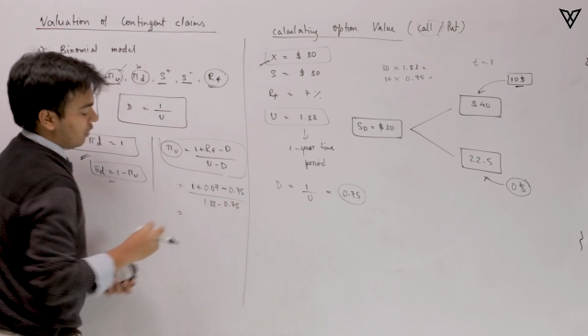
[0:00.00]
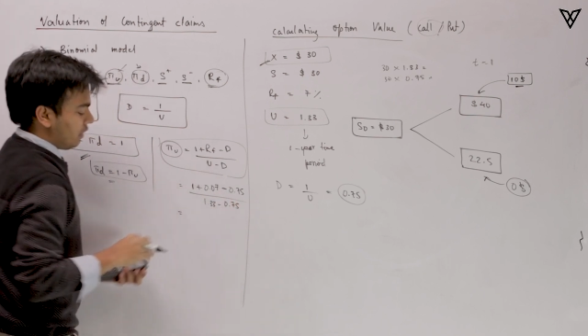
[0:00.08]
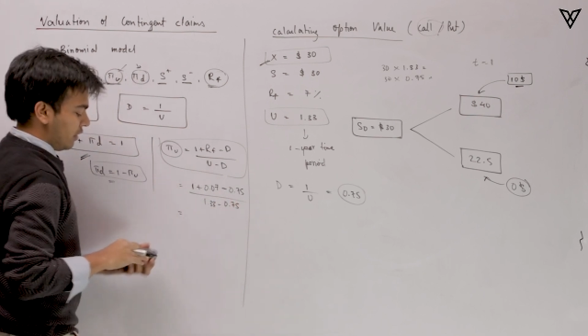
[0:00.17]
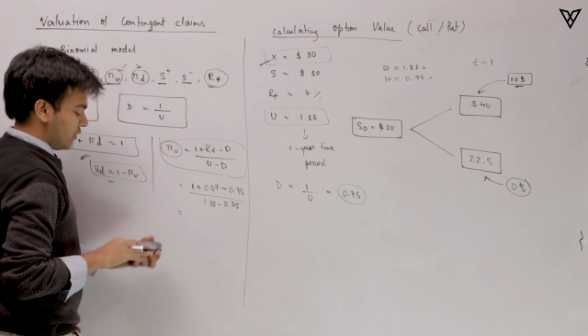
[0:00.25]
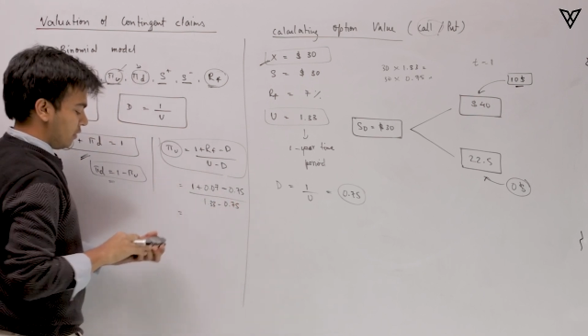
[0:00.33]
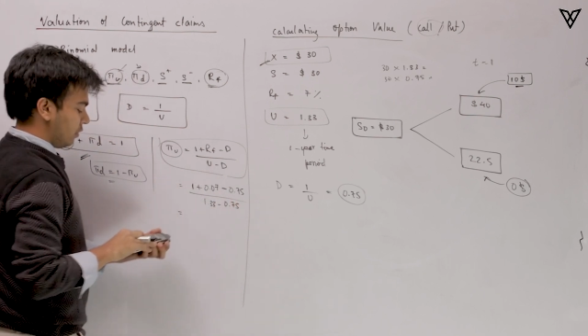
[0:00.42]

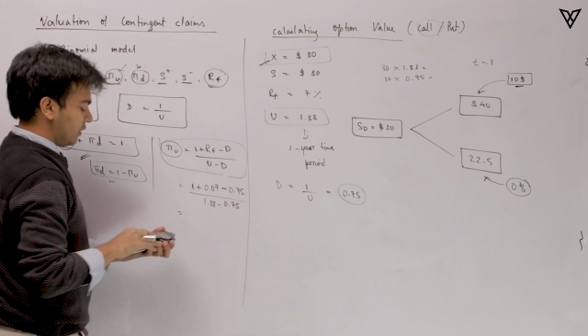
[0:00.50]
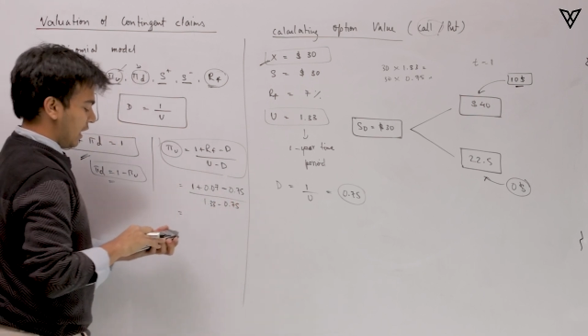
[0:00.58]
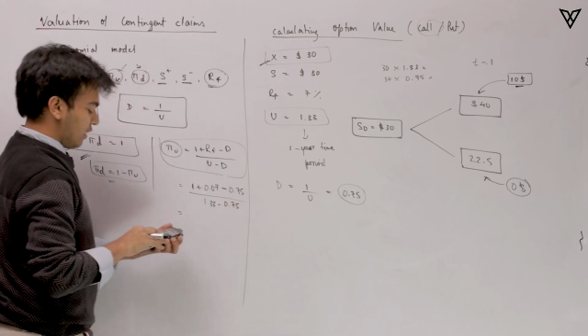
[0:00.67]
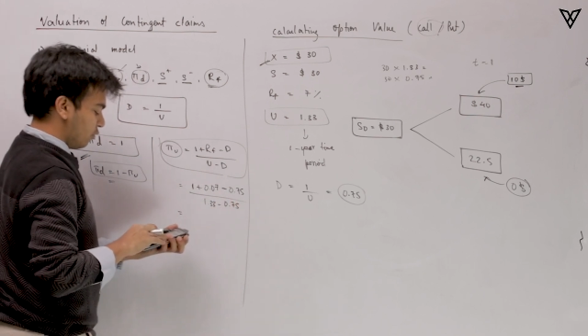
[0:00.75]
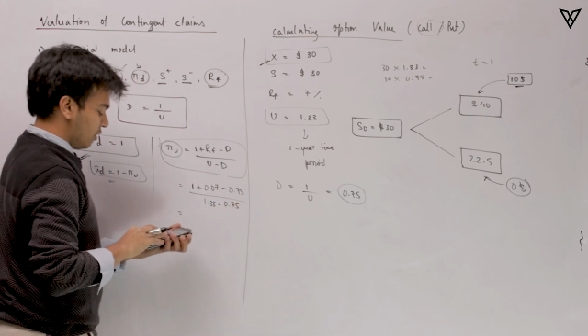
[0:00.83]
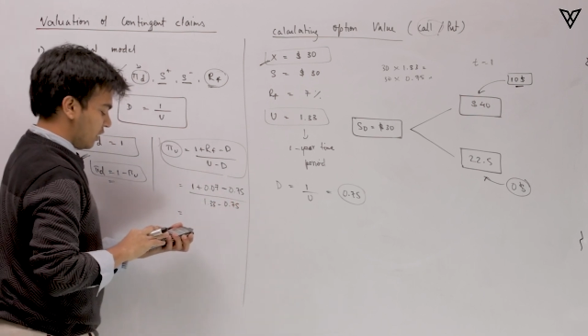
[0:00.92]
Alright, so
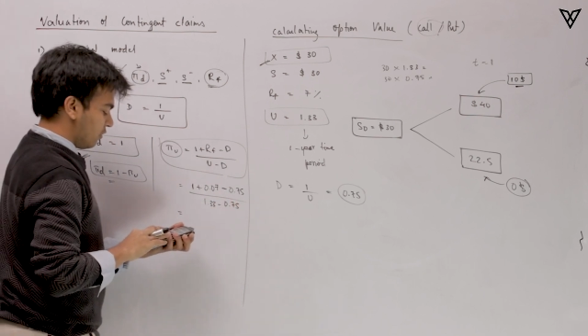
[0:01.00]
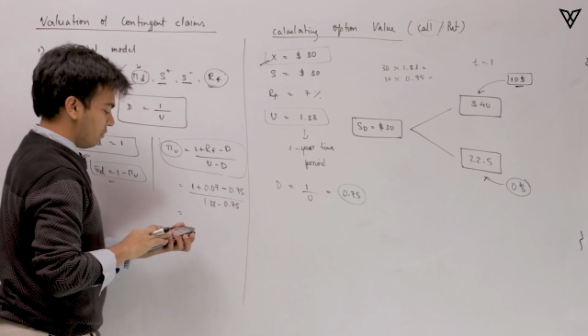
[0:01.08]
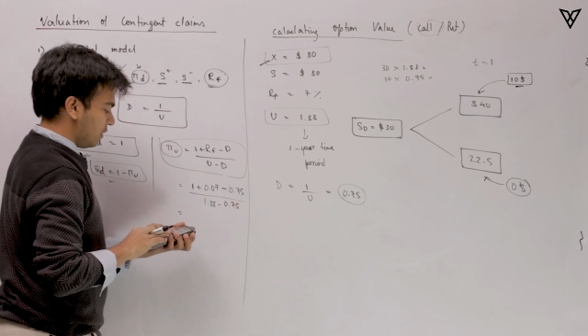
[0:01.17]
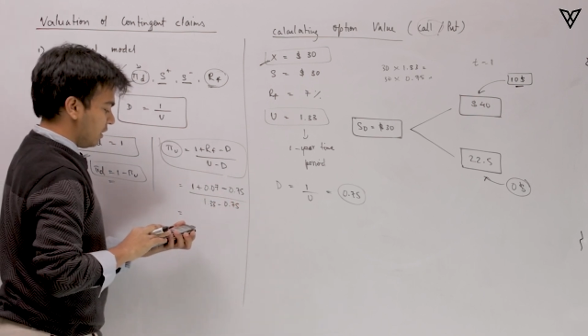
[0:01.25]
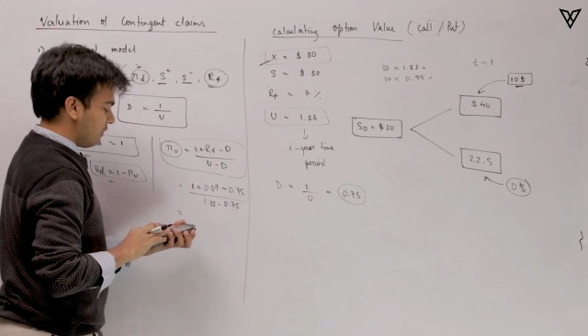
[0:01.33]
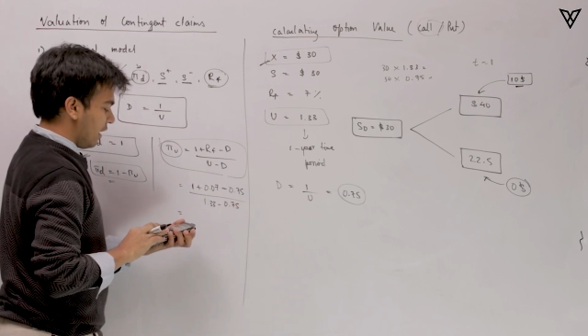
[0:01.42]
that would give
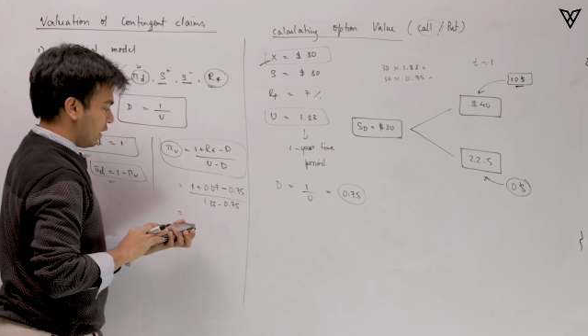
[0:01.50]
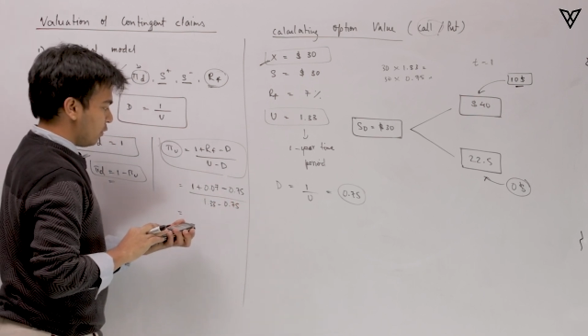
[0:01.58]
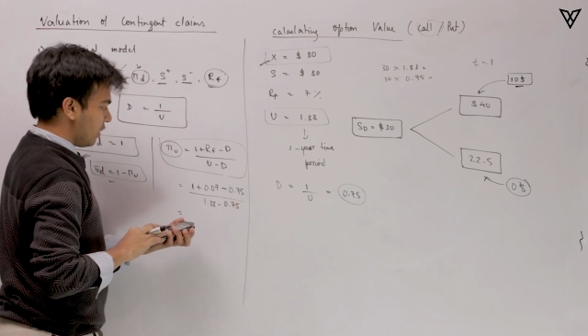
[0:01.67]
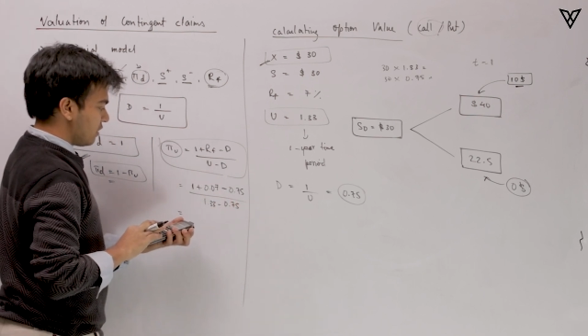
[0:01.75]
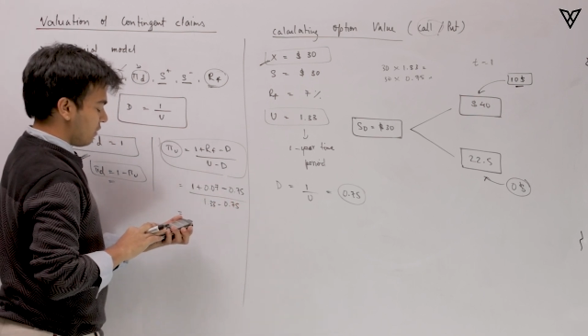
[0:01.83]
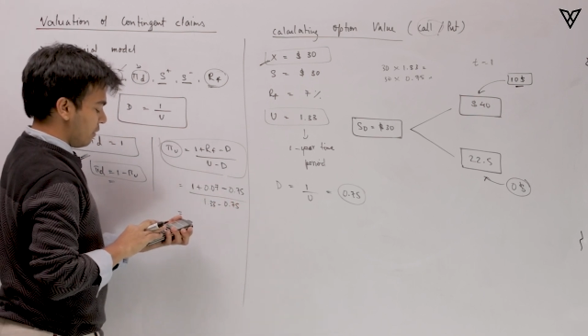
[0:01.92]
me the value as